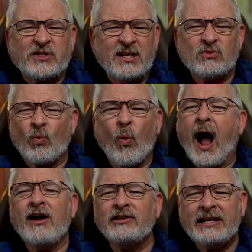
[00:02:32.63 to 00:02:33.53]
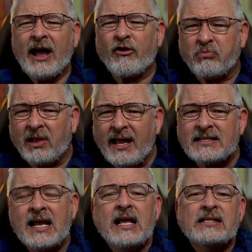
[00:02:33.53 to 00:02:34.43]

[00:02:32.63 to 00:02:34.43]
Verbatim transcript: which seems wildly out of place